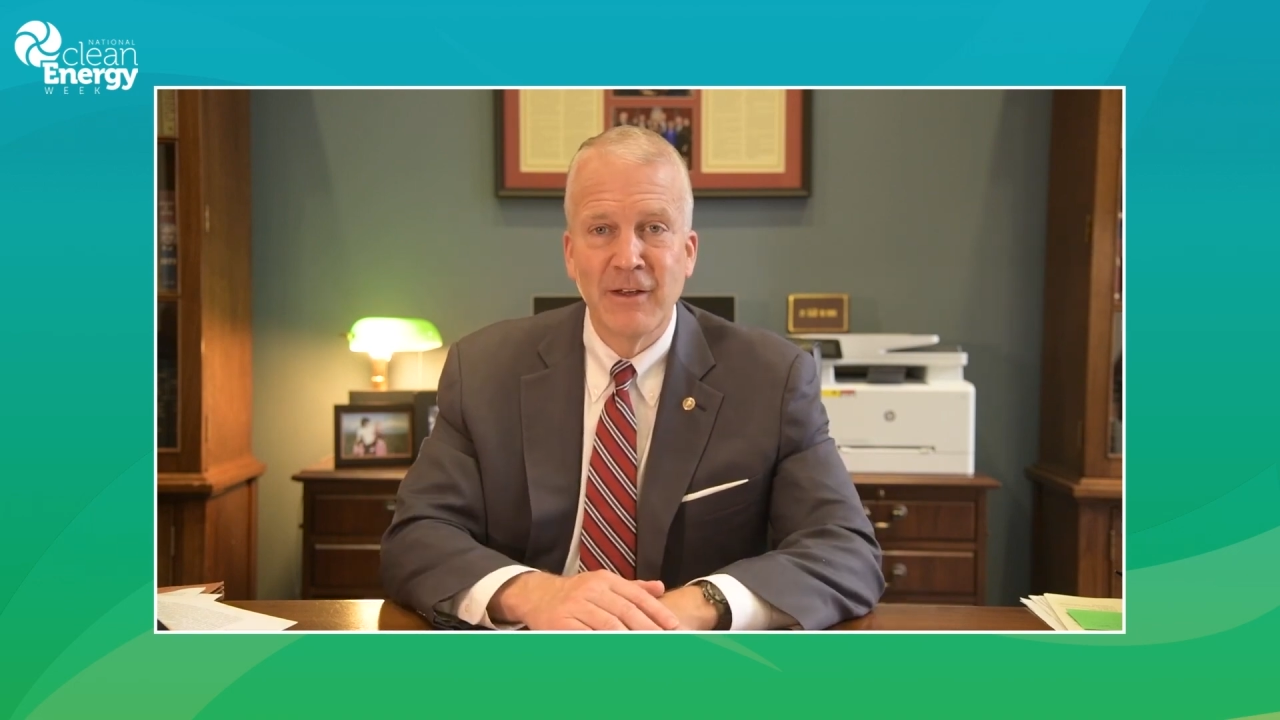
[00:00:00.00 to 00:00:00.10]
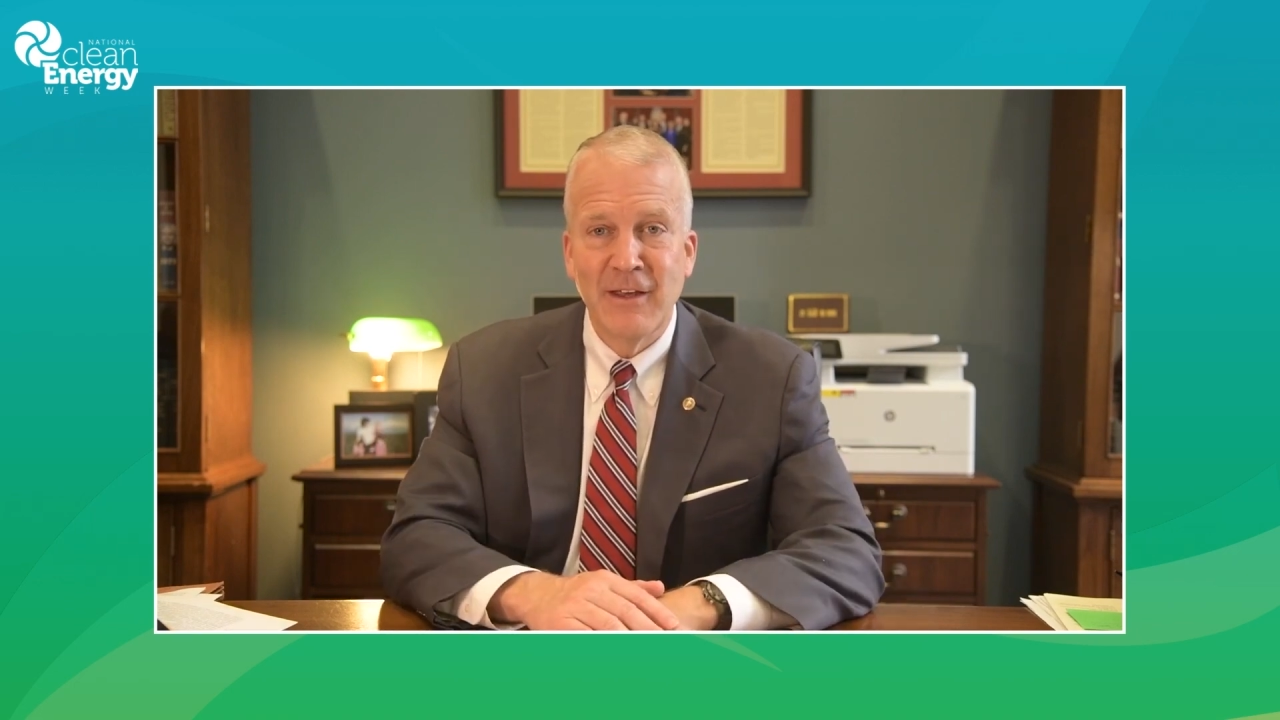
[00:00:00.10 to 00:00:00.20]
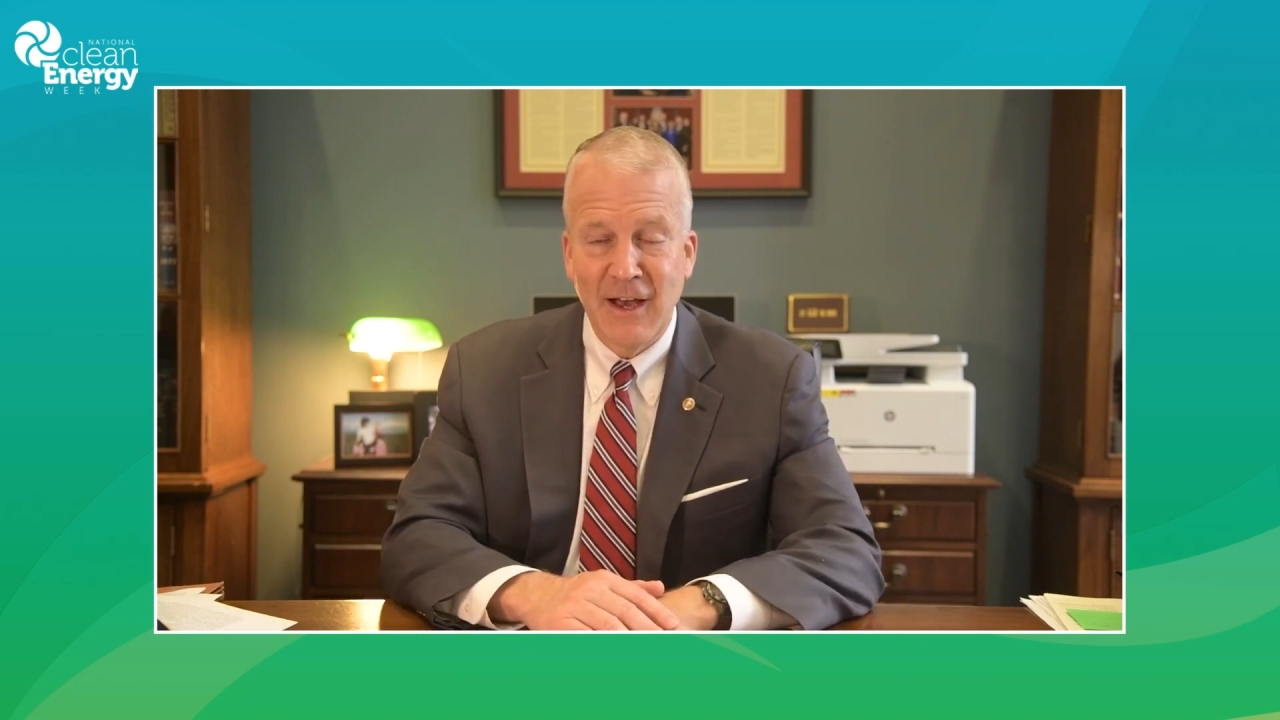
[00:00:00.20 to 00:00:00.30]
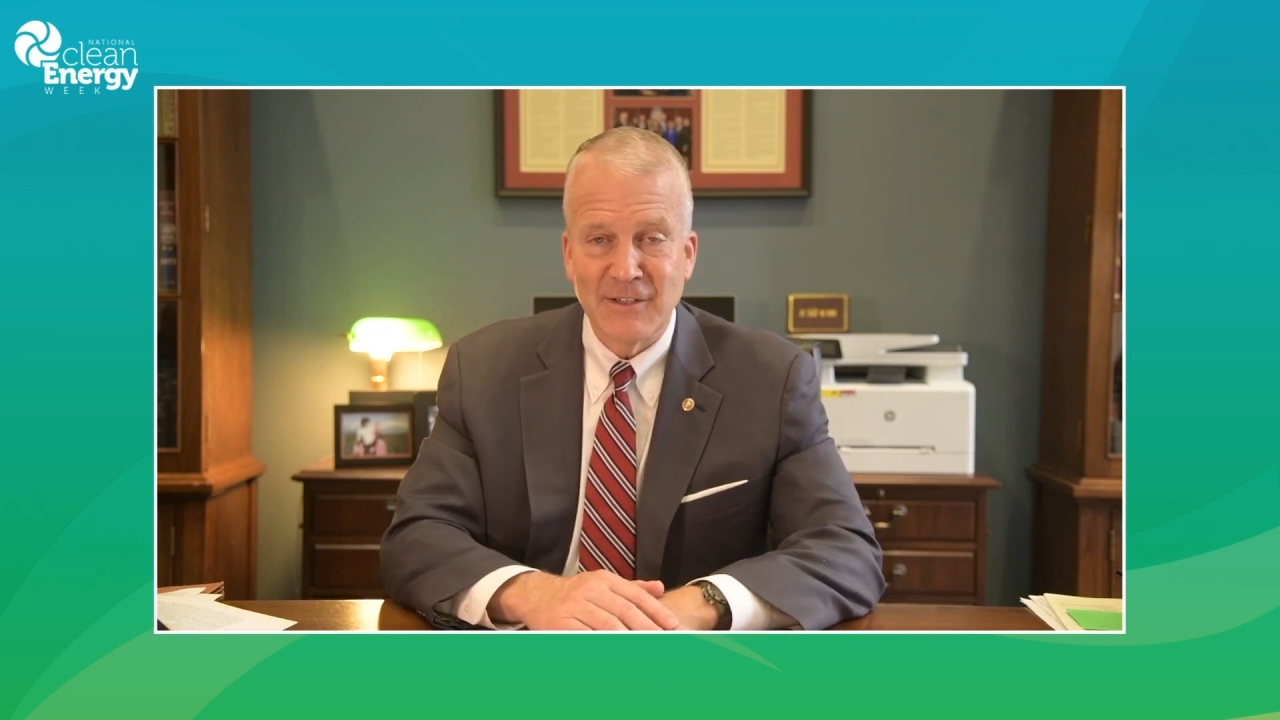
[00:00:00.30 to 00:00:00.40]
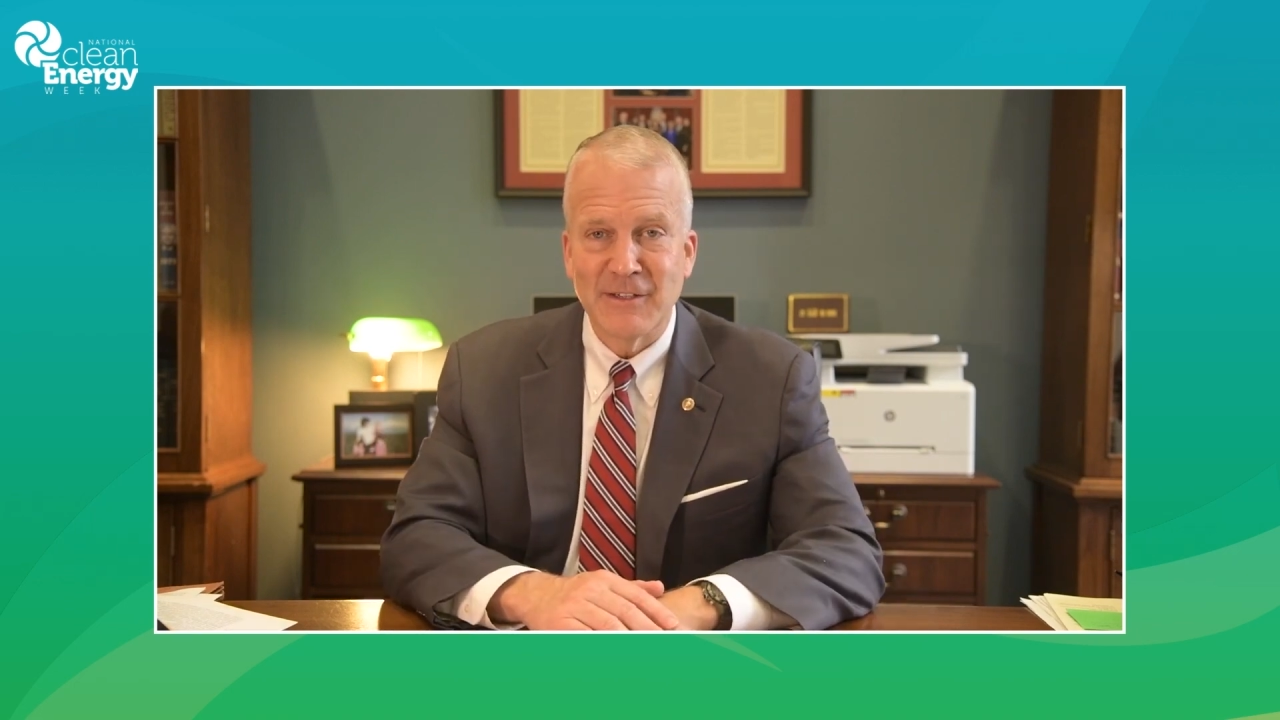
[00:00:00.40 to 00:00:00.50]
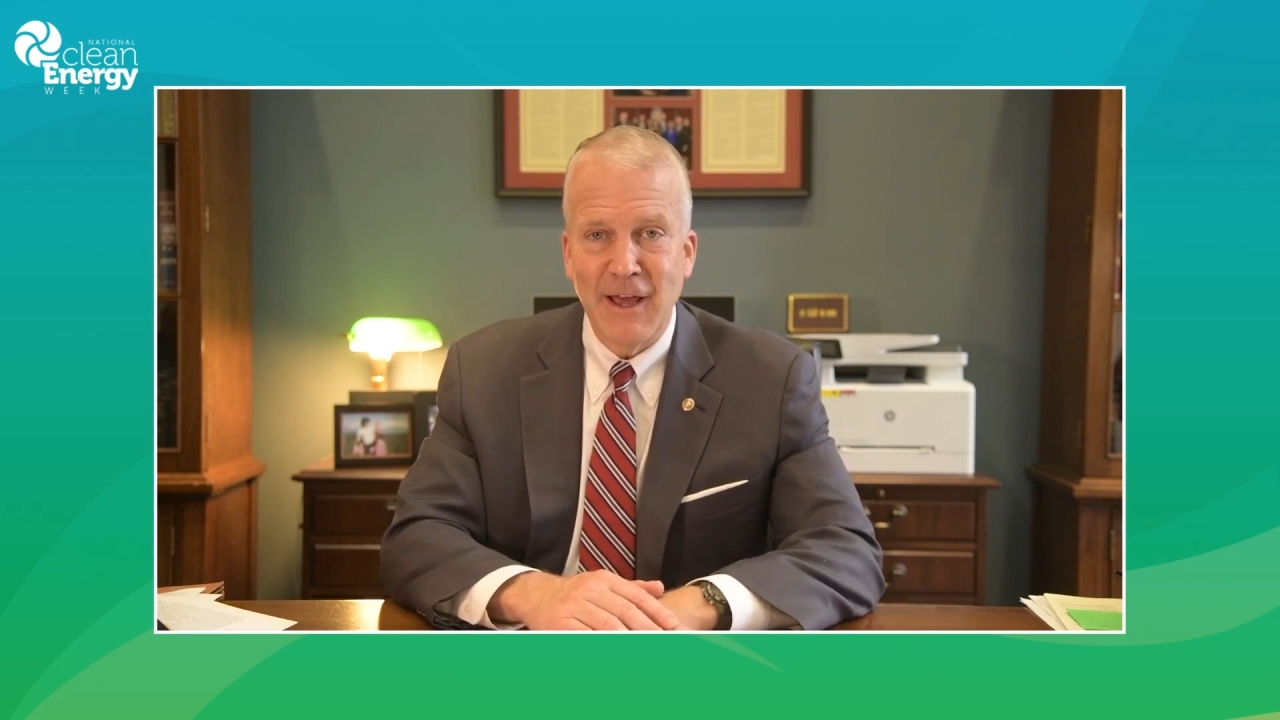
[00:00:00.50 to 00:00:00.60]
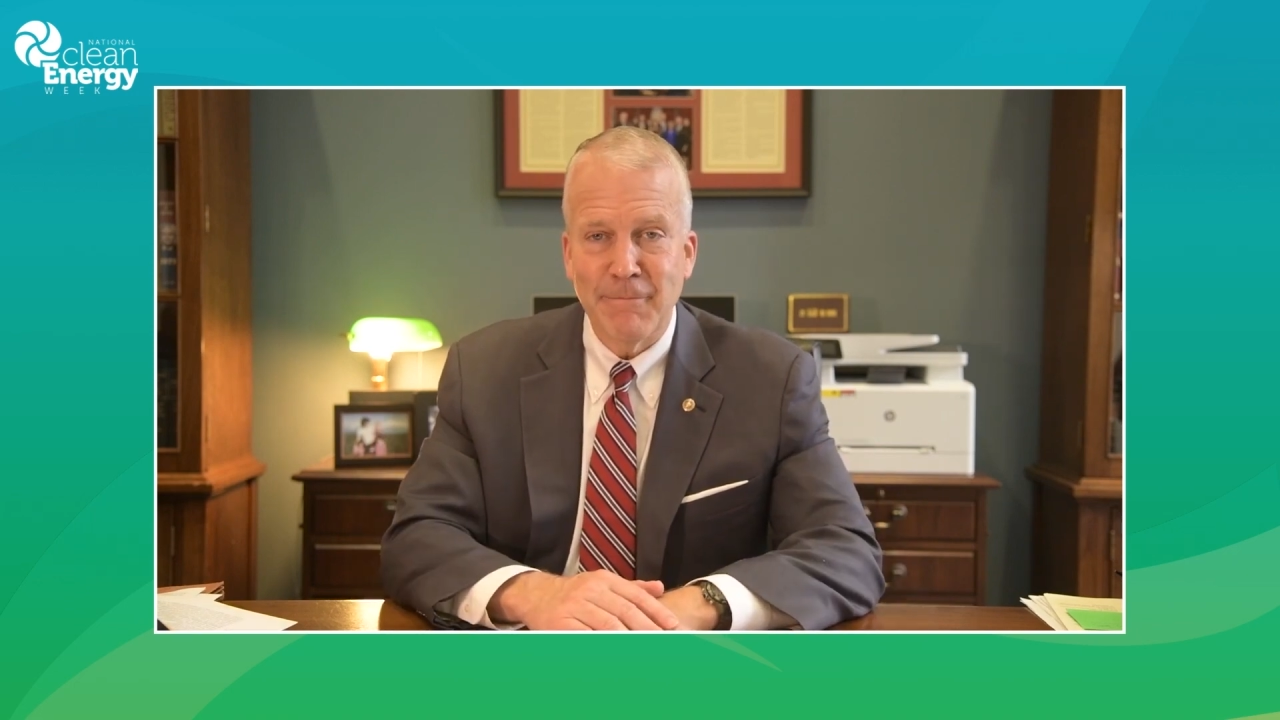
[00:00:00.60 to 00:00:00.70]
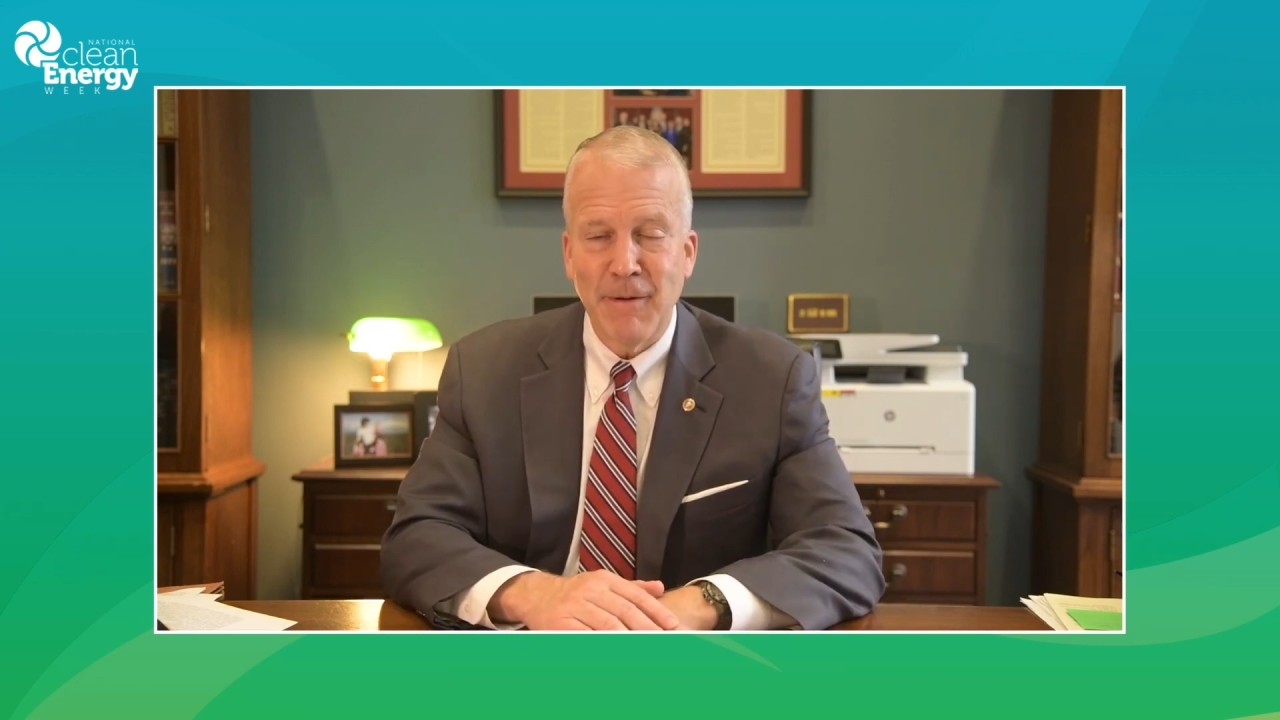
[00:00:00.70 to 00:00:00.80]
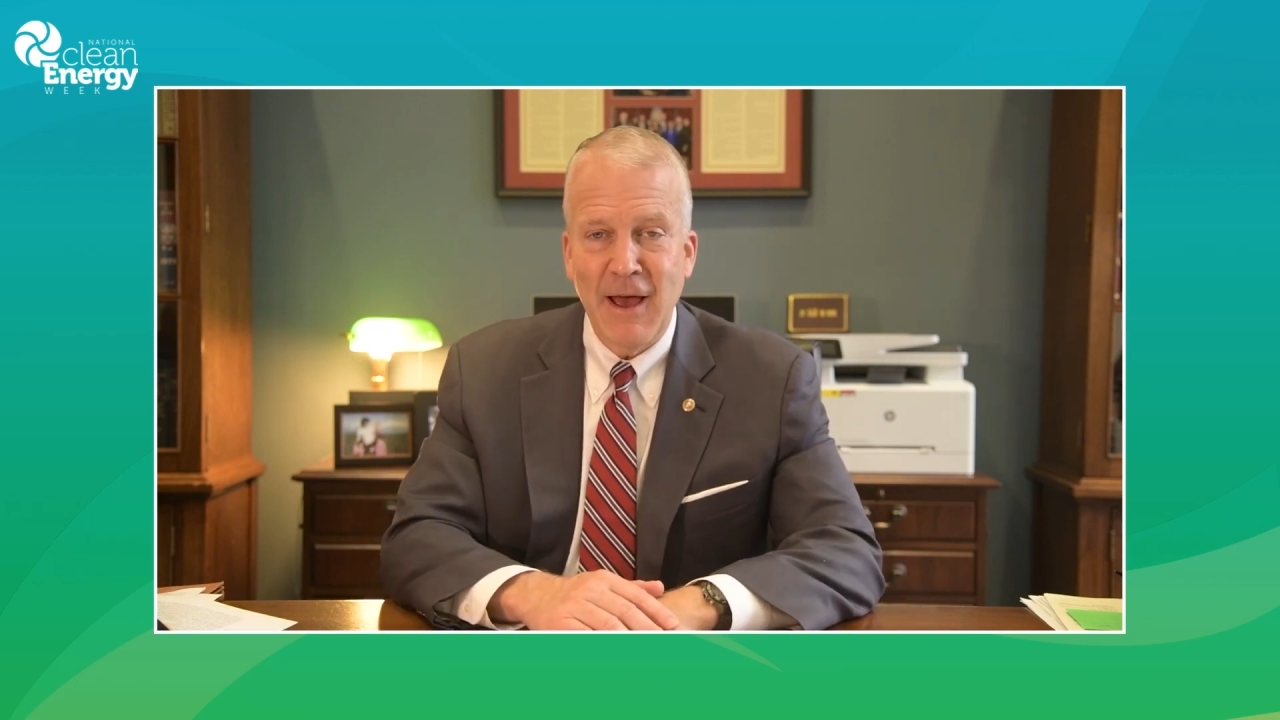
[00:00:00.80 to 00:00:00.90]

Yes, that